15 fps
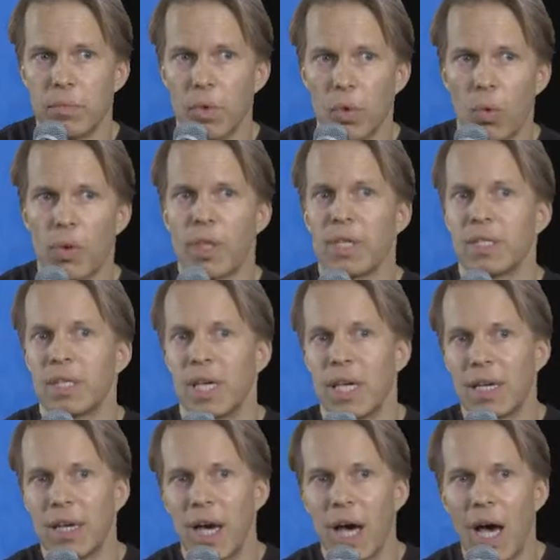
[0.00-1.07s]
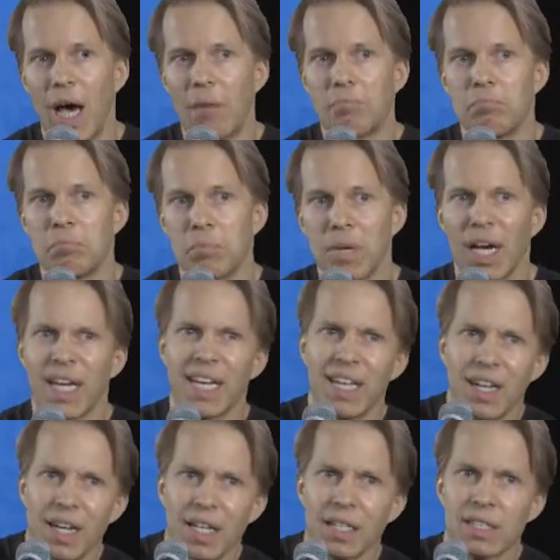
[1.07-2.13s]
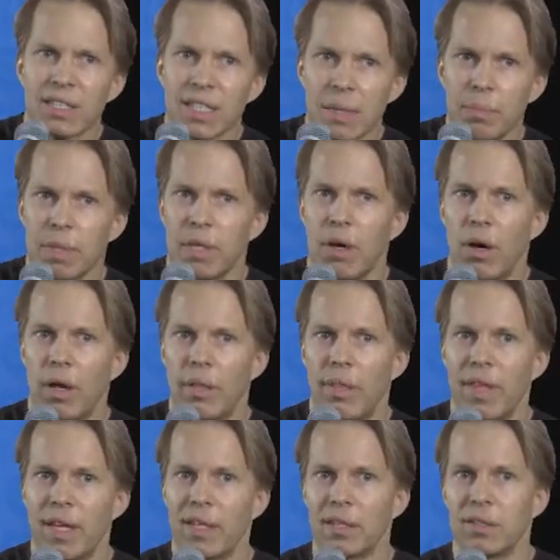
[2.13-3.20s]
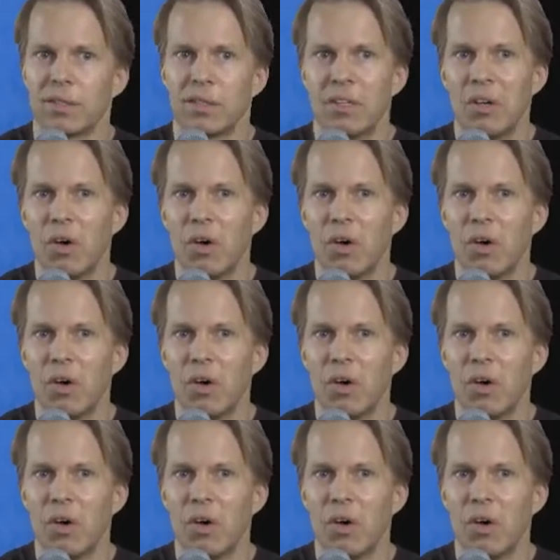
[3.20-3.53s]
Or they say, I cannot accept a God that is